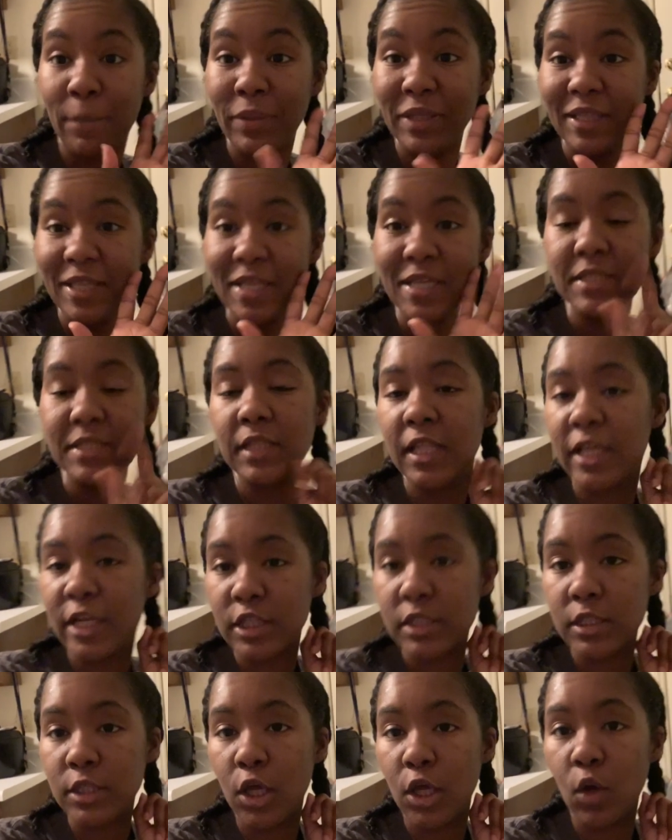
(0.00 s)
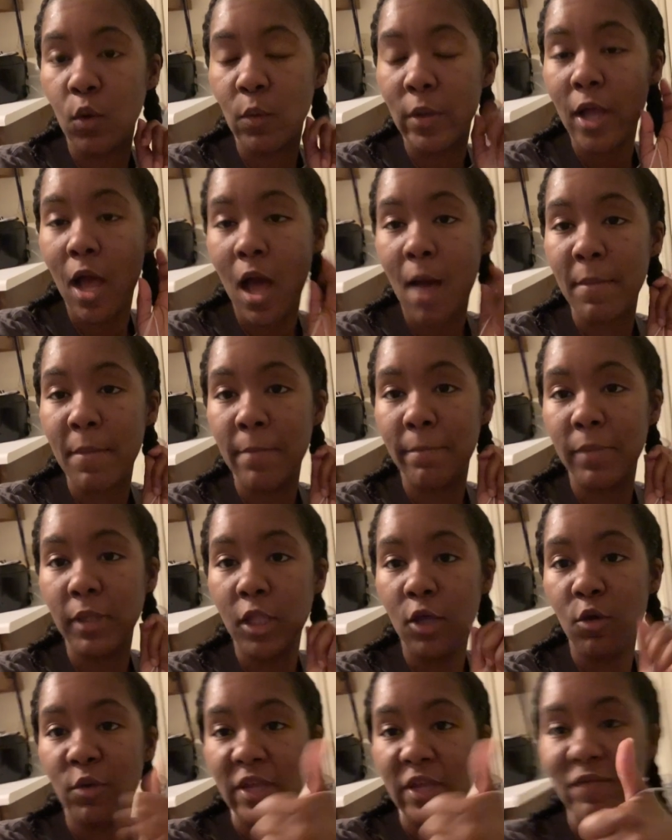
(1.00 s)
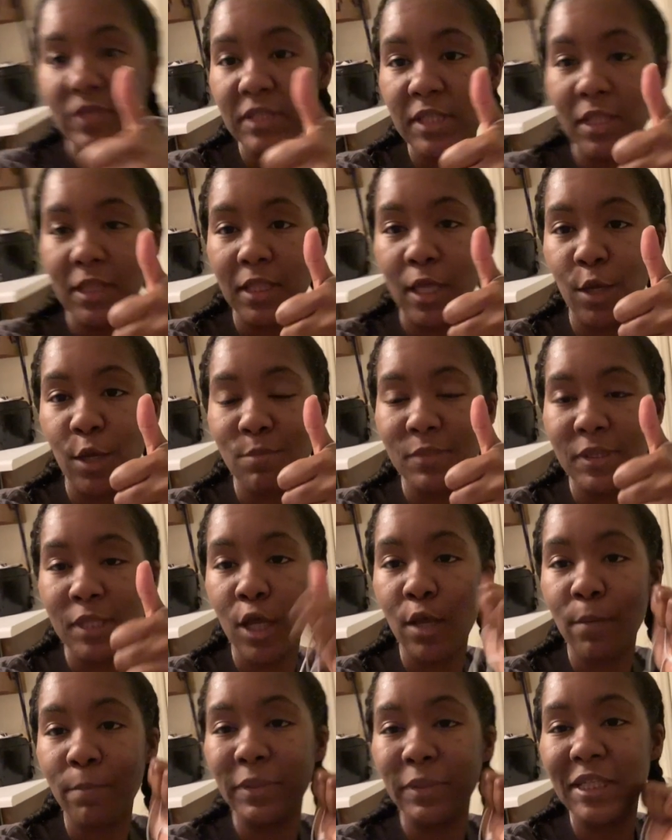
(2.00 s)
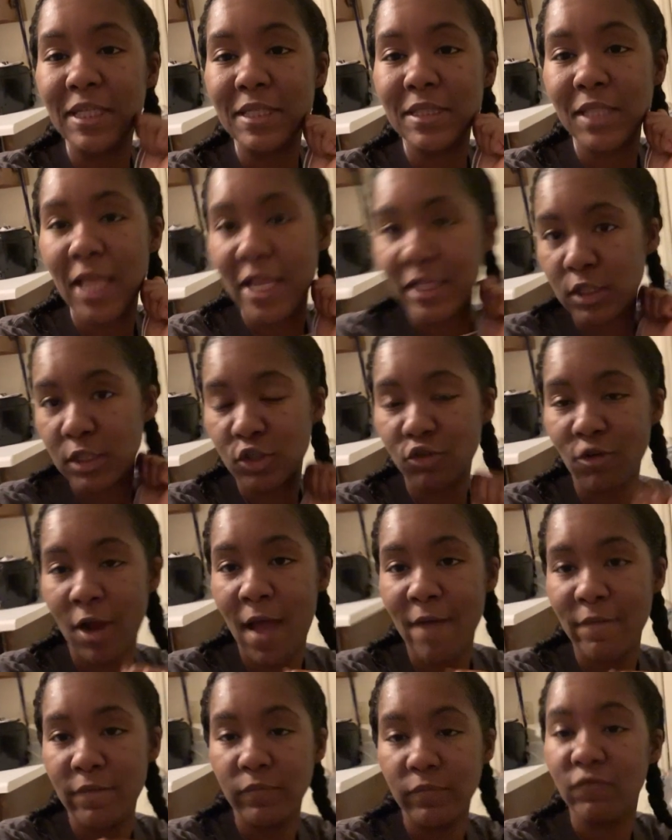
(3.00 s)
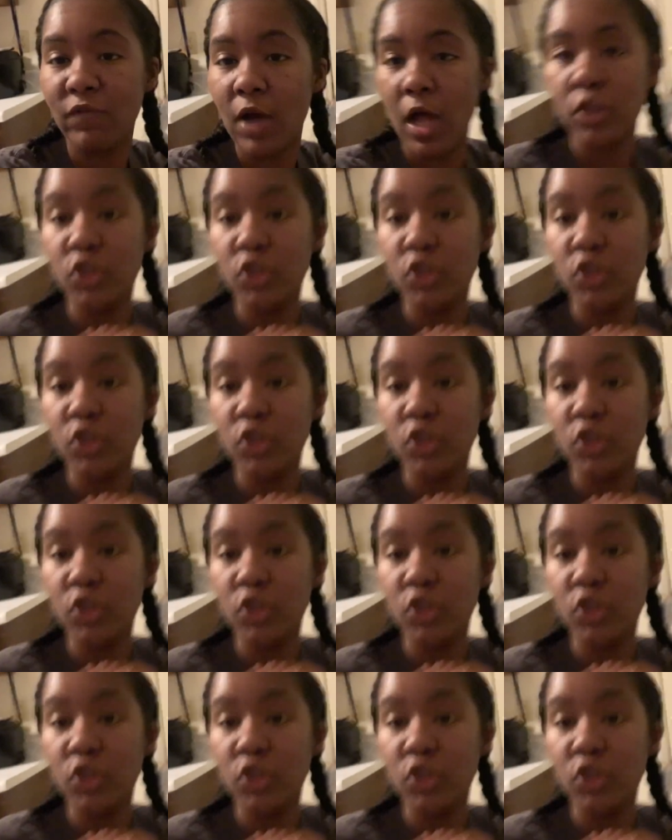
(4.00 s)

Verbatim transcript: please let us know and comment below. Give us a thumbs up. Please like, subscribe, follow